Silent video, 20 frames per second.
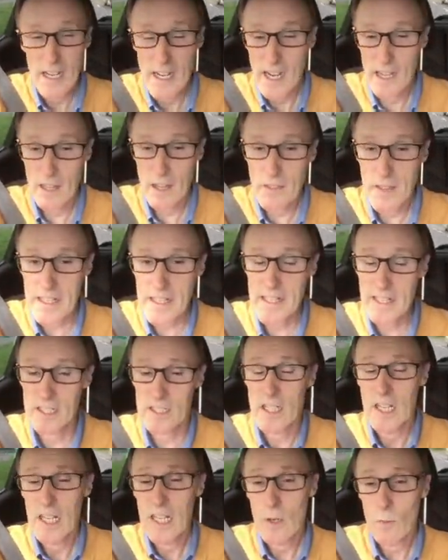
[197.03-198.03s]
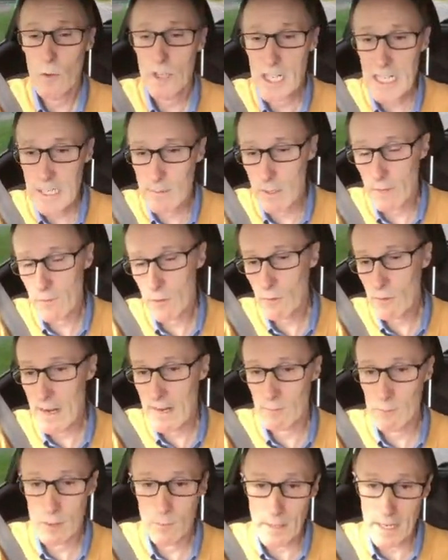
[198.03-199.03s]
And the thing is, when you come off a
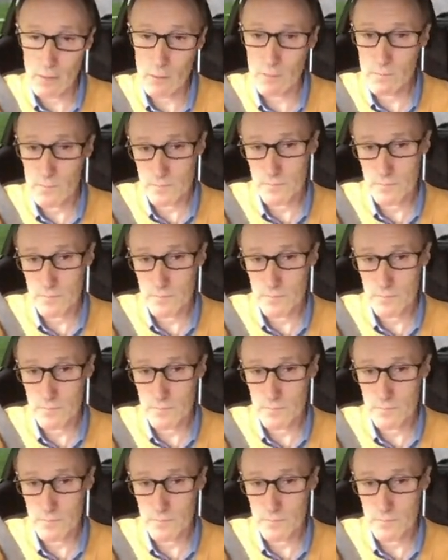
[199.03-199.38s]
roundabout,